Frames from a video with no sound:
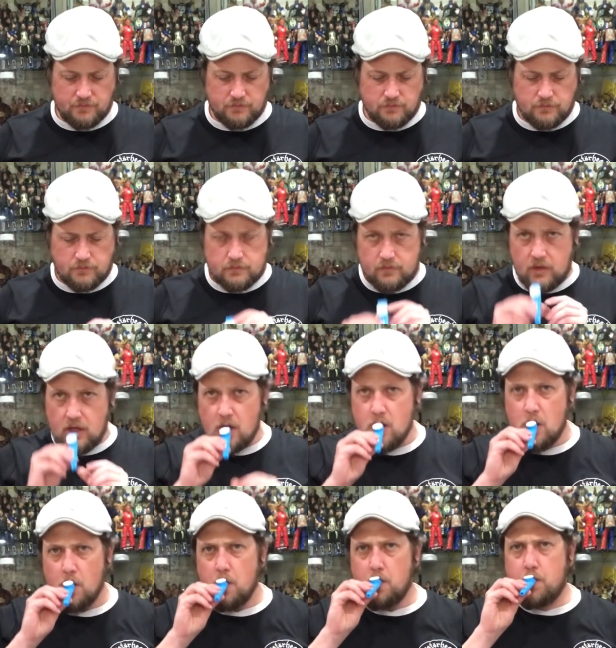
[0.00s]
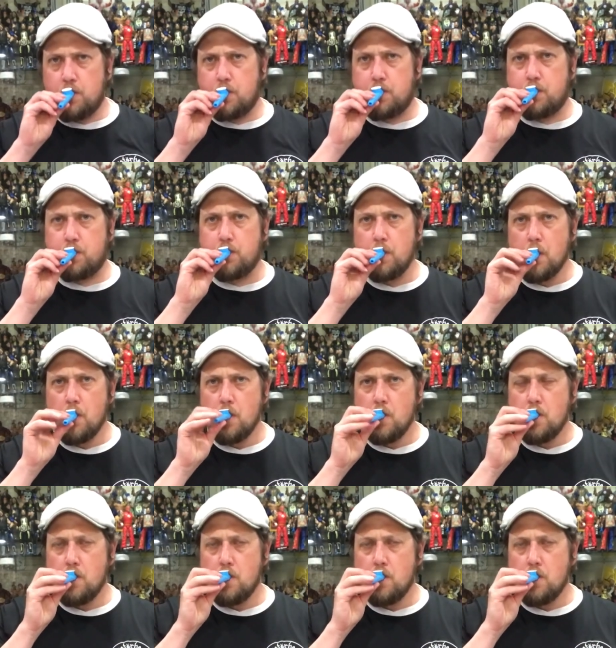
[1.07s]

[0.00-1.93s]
[no speech]